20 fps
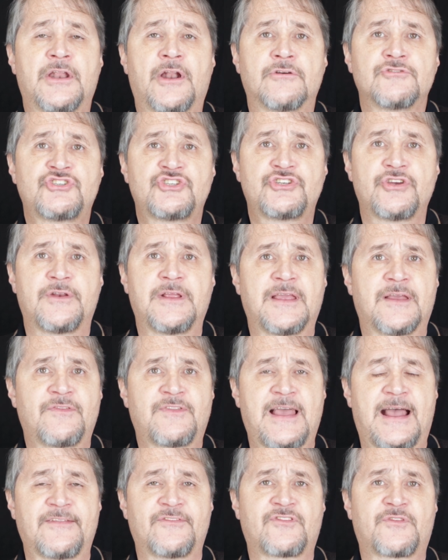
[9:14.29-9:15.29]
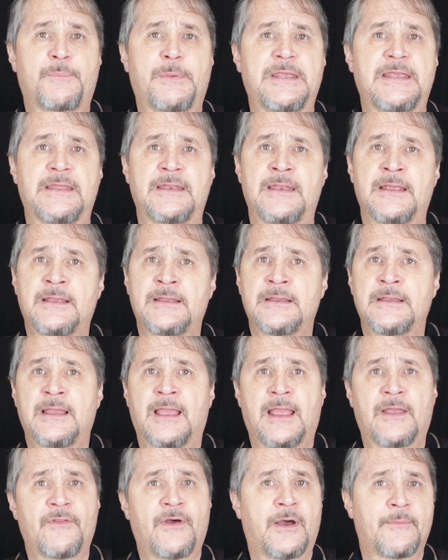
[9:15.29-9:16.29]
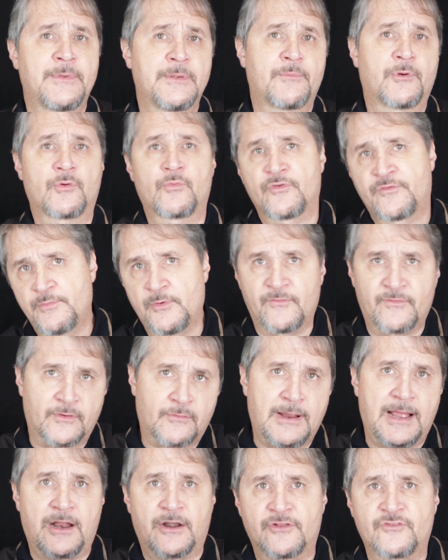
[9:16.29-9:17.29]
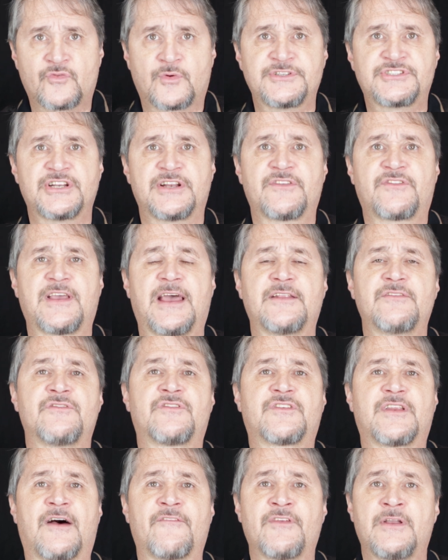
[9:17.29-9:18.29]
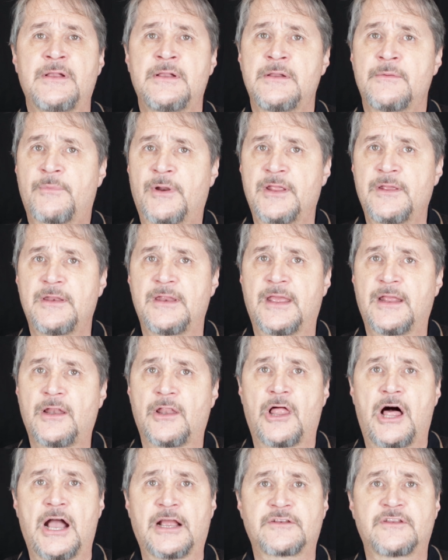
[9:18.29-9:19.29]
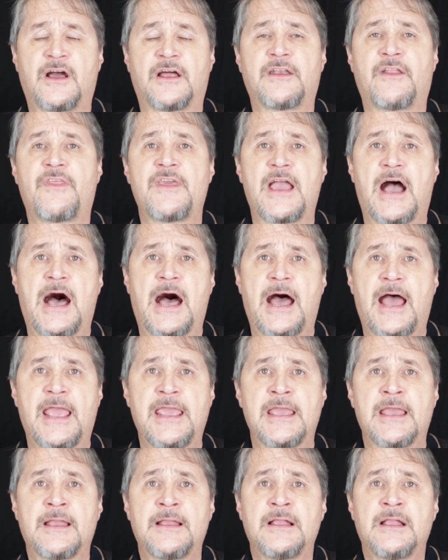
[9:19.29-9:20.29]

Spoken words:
shooting at that speed. And the hummingbird was moving around and twitching its head and stuff. But it locked onto the eye,